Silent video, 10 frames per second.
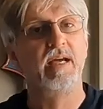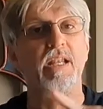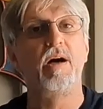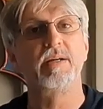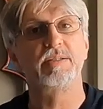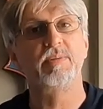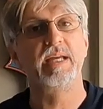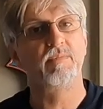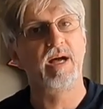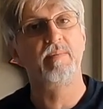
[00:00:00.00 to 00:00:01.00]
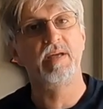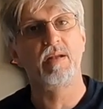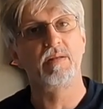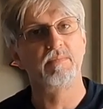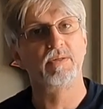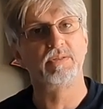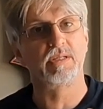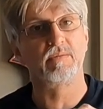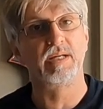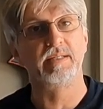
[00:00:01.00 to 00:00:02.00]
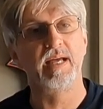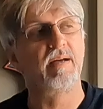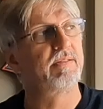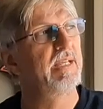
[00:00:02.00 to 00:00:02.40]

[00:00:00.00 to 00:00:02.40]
And I'll explain why I'm not on the motorcycle right now.